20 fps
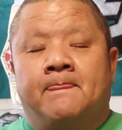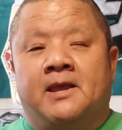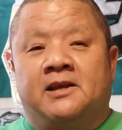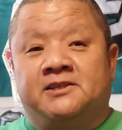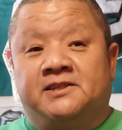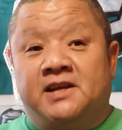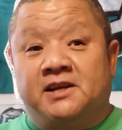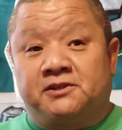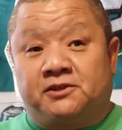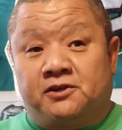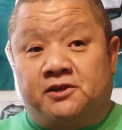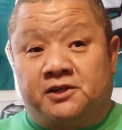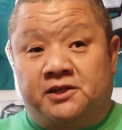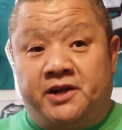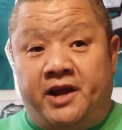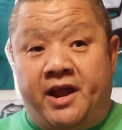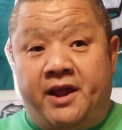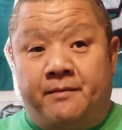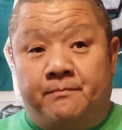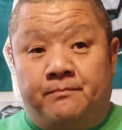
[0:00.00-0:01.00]
Sixers
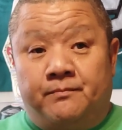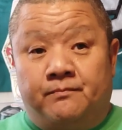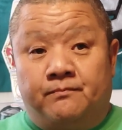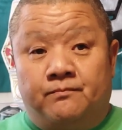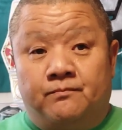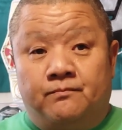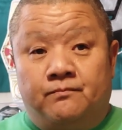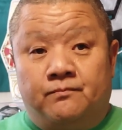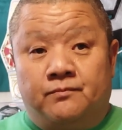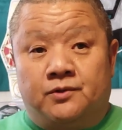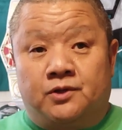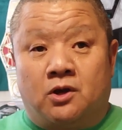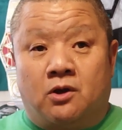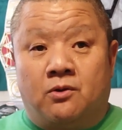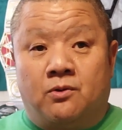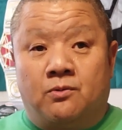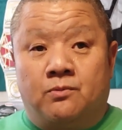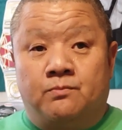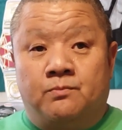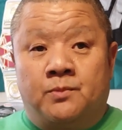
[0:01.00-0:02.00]
game.
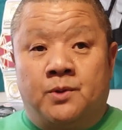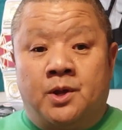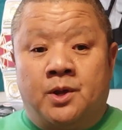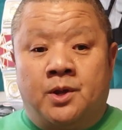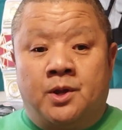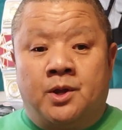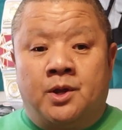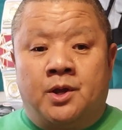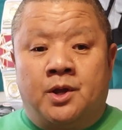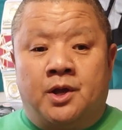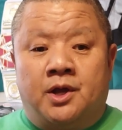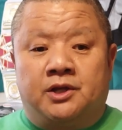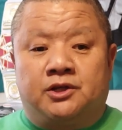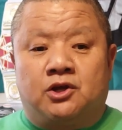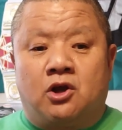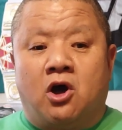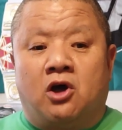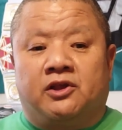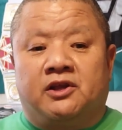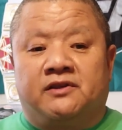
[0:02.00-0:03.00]
So it's
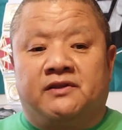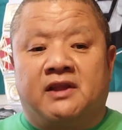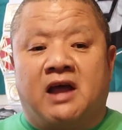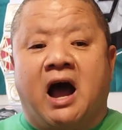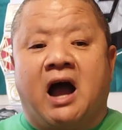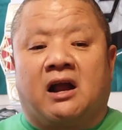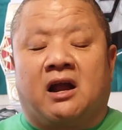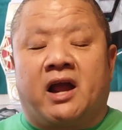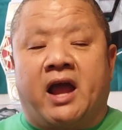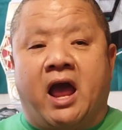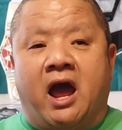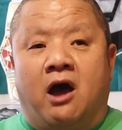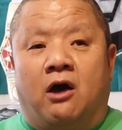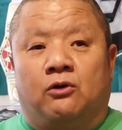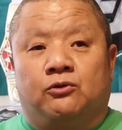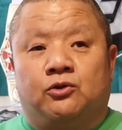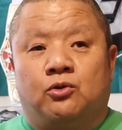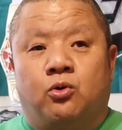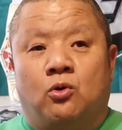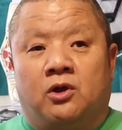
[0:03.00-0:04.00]
called the
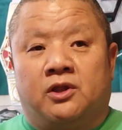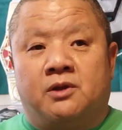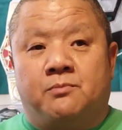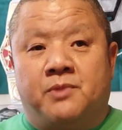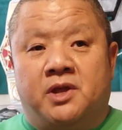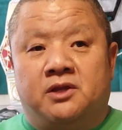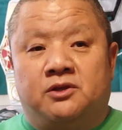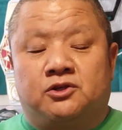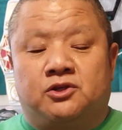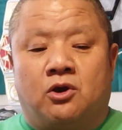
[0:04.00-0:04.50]
Knockout Tournament.